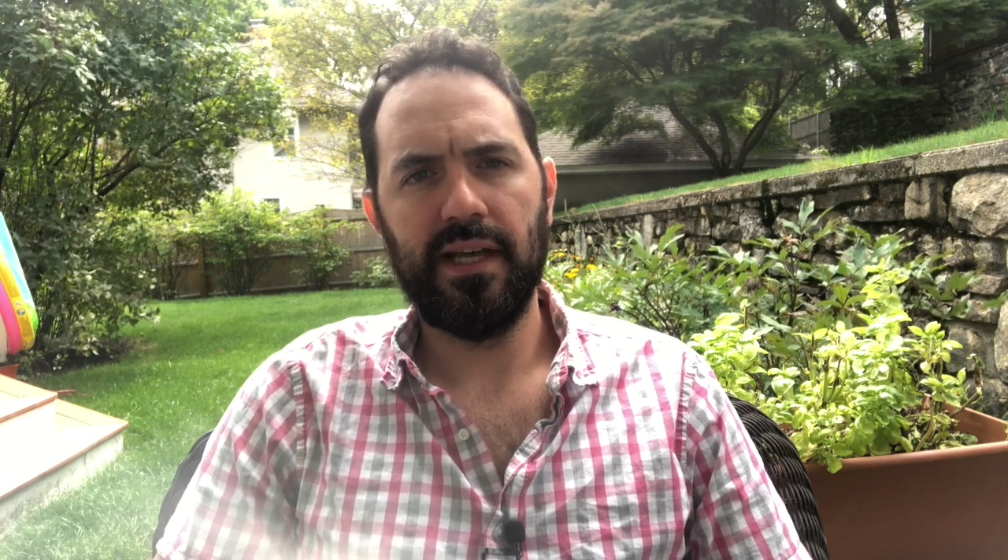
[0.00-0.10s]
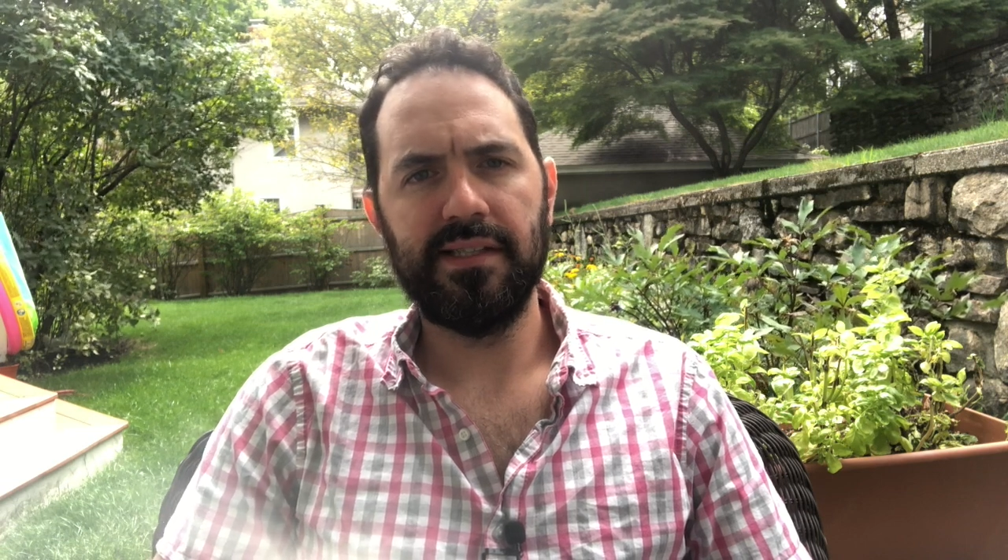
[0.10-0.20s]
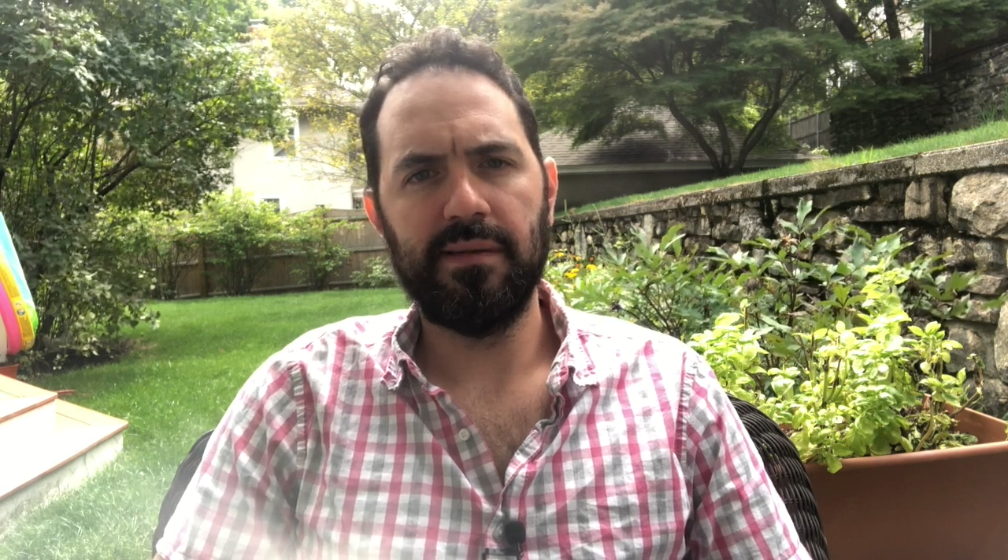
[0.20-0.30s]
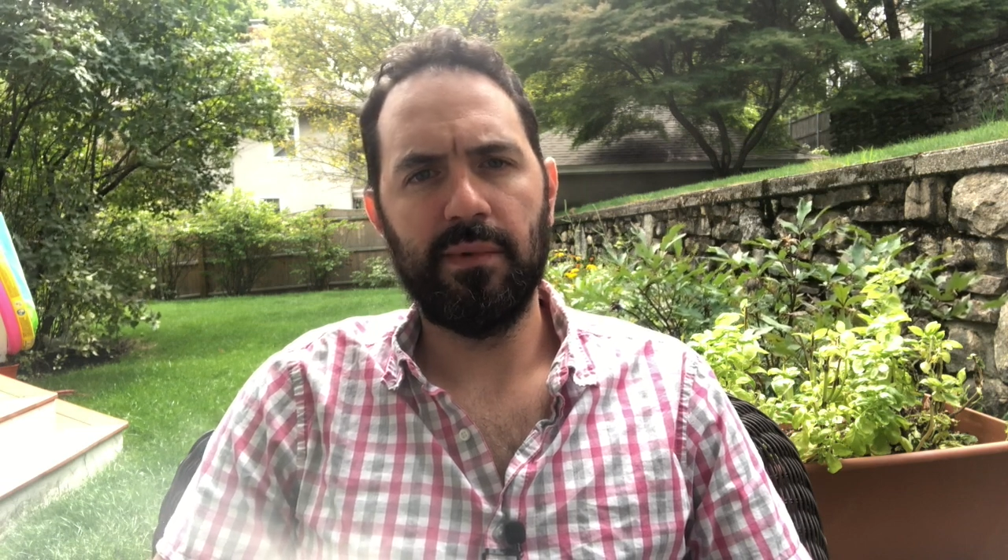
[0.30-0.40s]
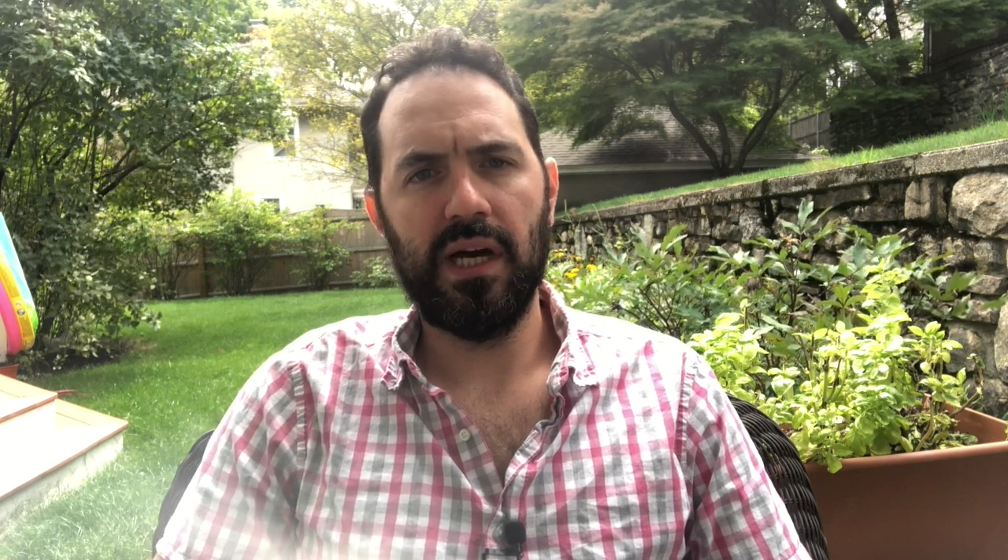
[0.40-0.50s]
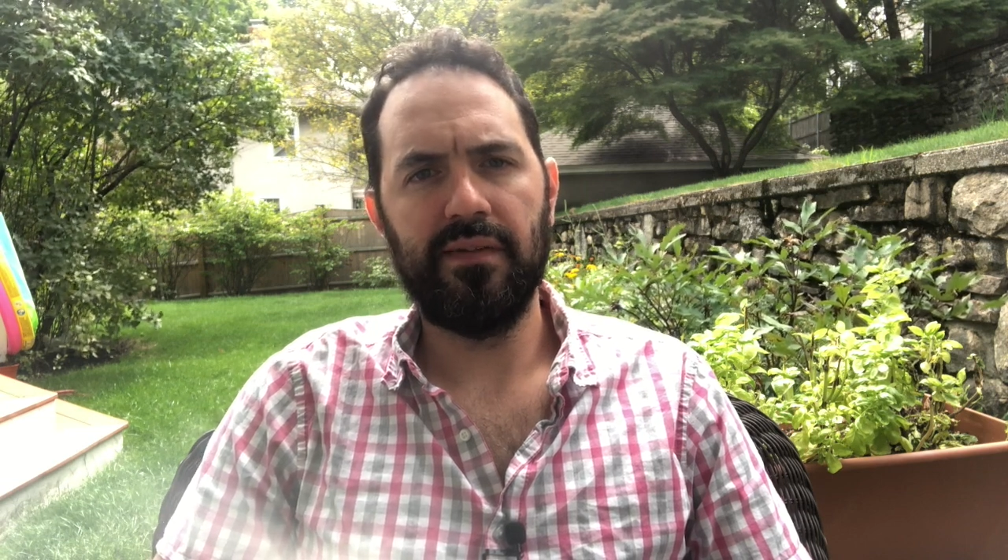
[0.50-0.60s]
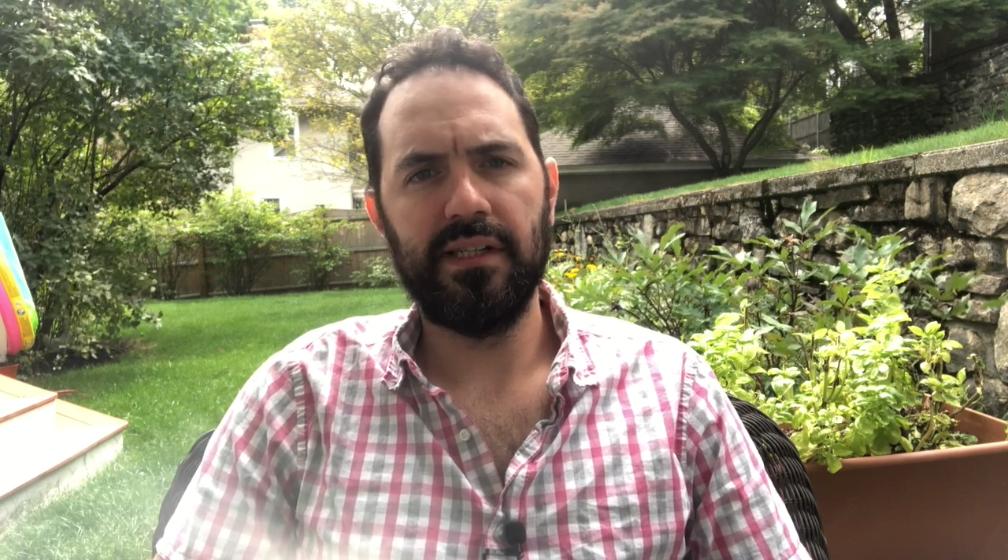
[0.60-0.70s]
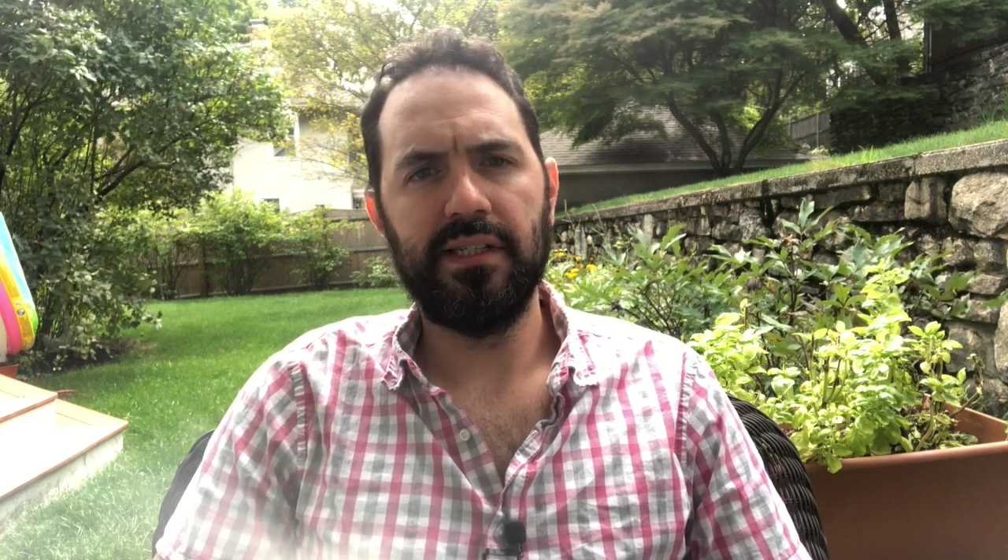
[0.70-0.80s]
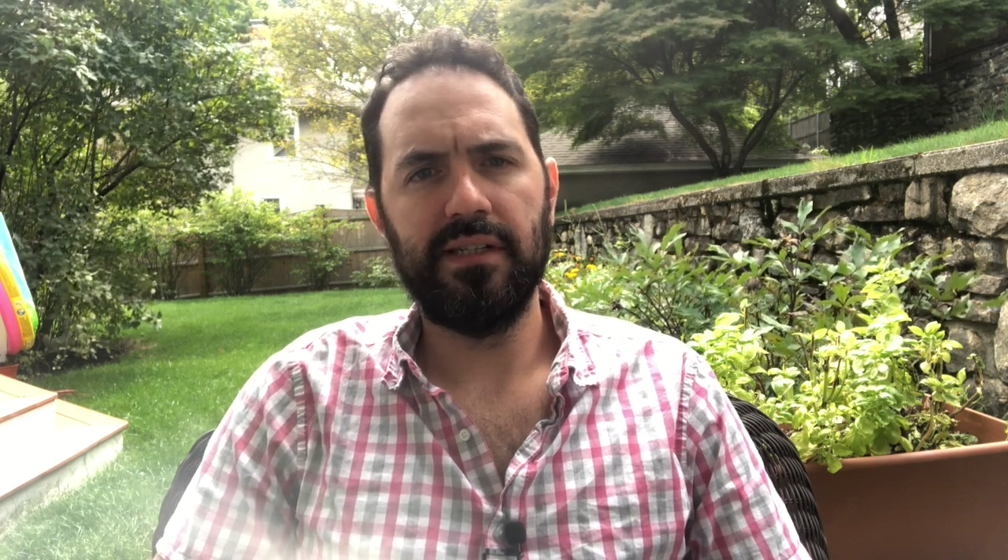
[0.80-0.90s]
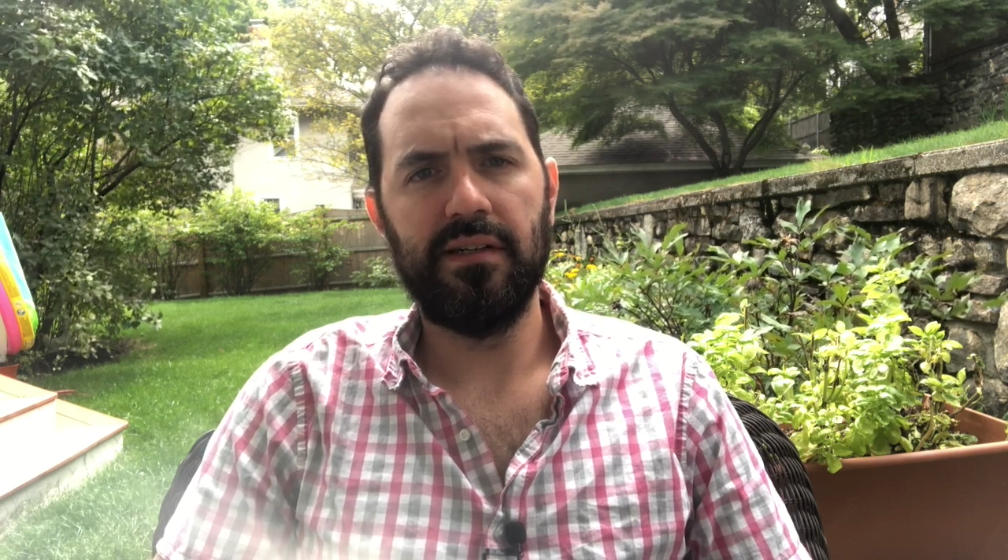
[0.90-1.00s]
get some kind of
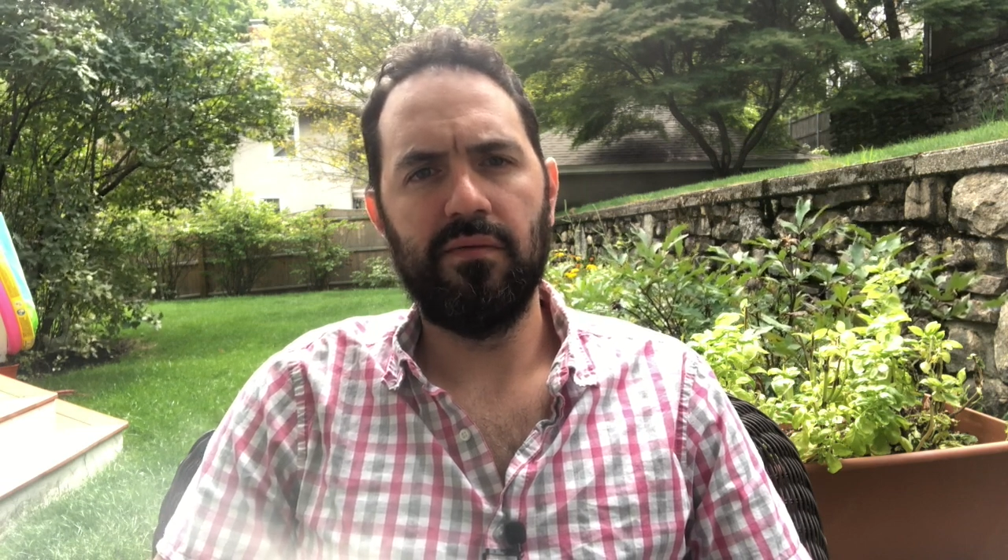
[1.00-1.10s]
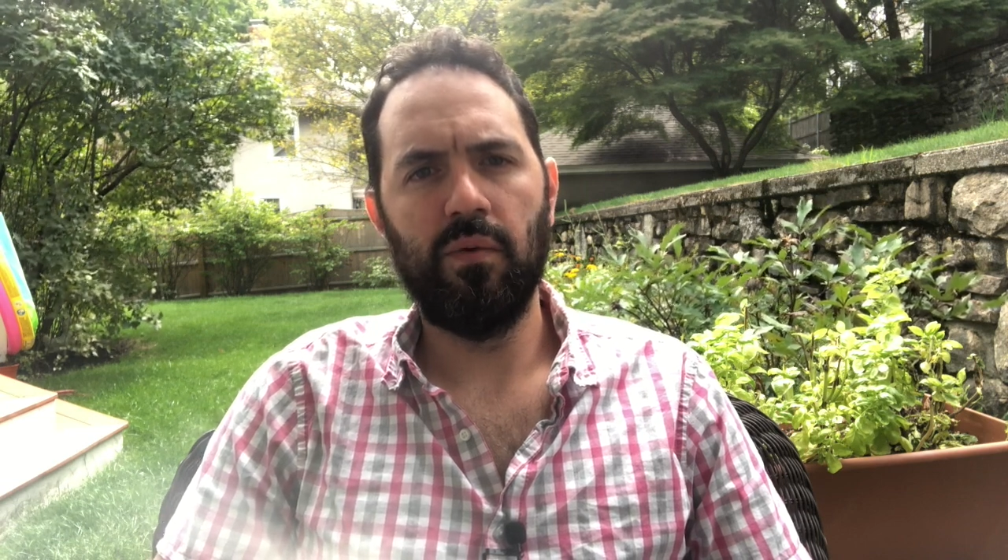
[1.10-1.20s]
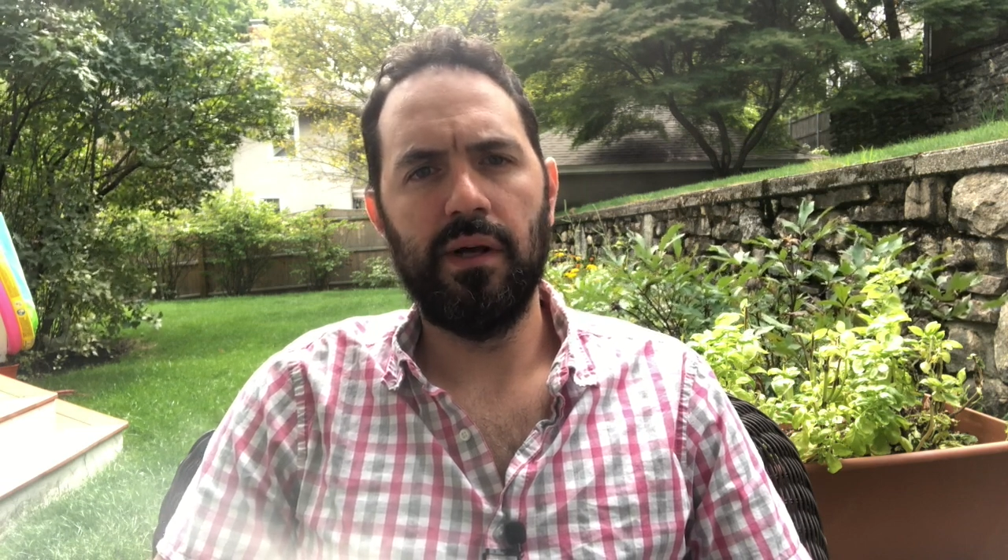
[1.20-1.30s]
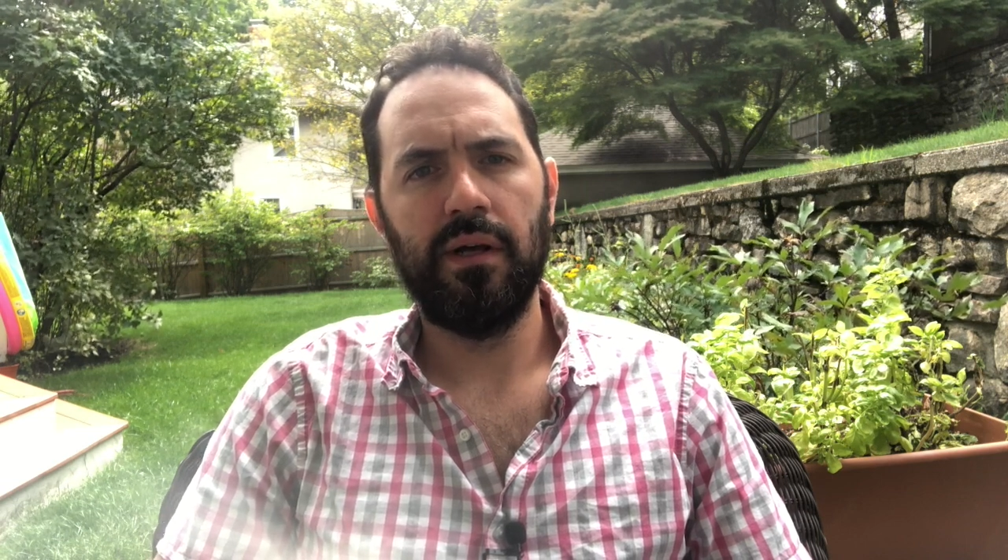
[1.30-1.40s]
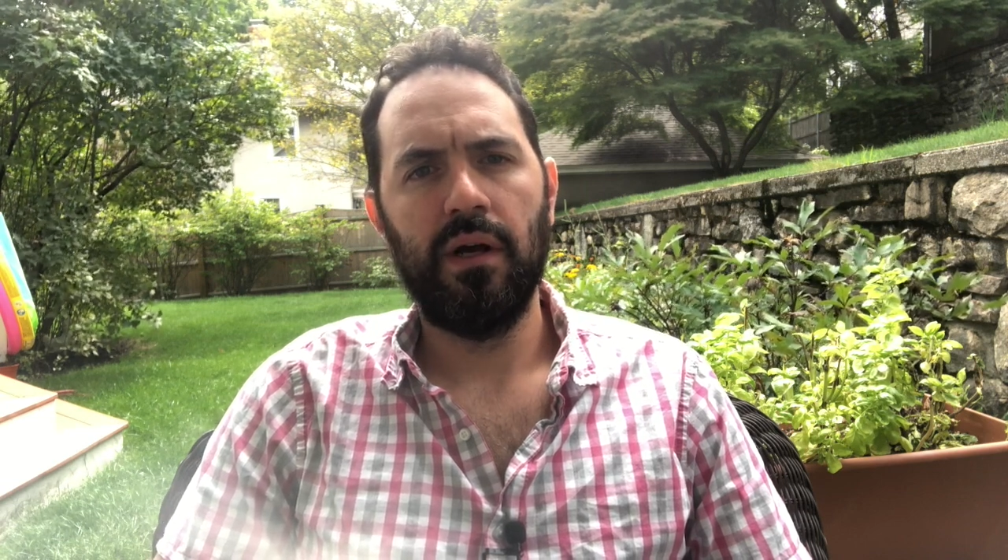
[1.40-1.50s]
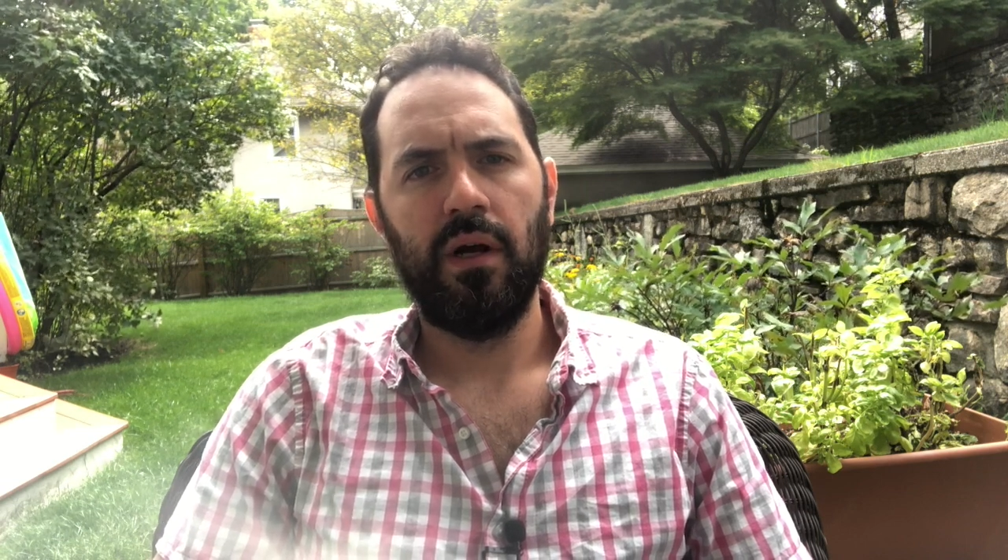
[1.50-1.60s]
idea of what